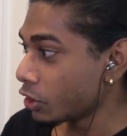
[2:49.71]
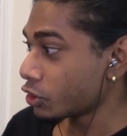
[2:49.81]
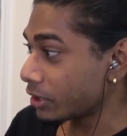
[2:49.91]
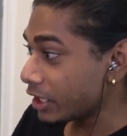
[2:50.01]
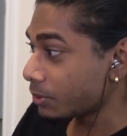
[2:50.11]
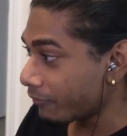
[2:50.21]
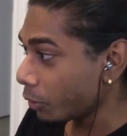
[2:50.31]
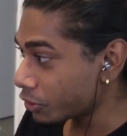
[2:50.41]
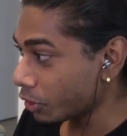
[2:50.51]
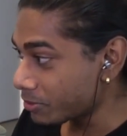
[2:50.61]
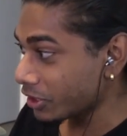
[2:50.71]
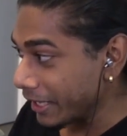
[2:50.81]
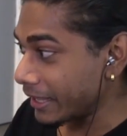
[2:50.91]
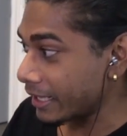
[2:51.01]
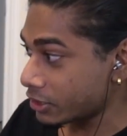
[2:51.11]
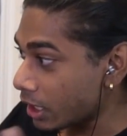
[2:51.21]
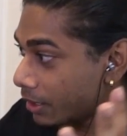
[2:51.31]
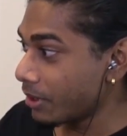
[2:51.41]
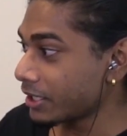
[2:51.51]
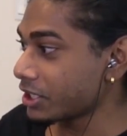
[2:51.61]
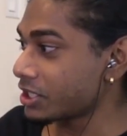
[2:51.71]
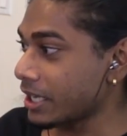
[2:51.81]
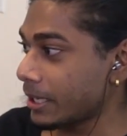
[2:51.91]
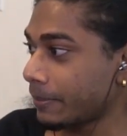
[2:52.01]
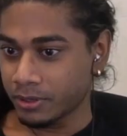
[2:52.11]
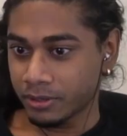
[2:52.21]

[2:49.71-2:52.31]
So that's why Voltorbs are like that. That's all I wanted to say.